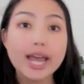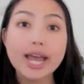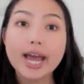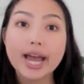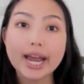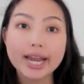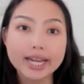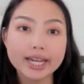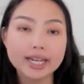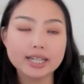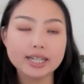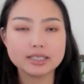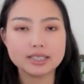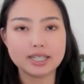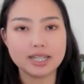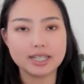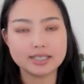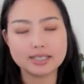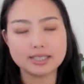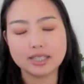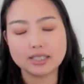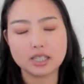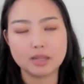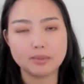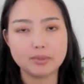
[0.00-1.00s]
And as
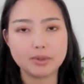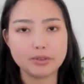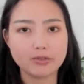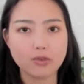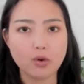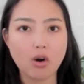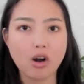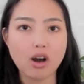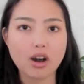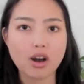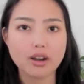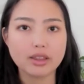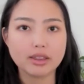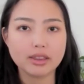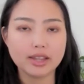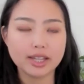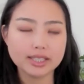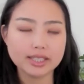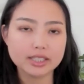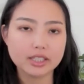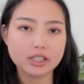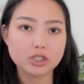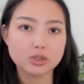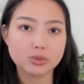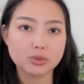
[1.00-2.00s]
I said before,
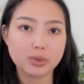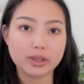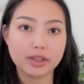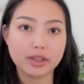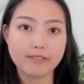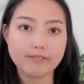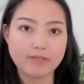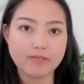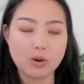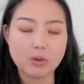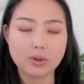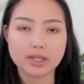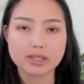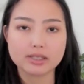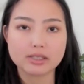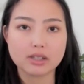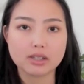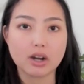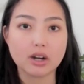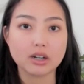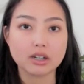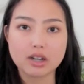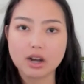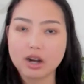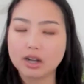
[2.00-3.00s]
LinkedIn is really focused
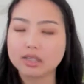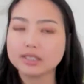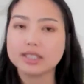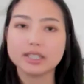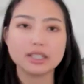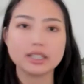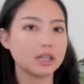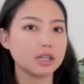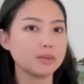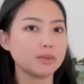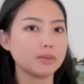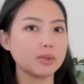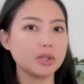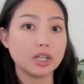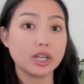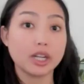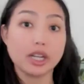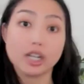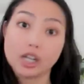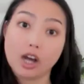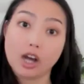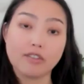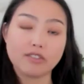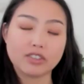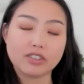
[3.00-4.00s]
on content, community,
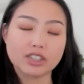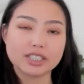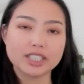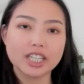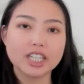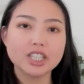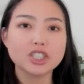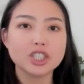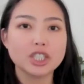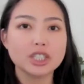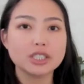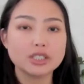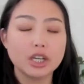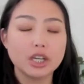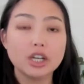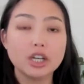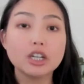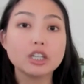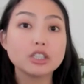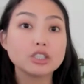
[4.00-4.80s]
and conversations.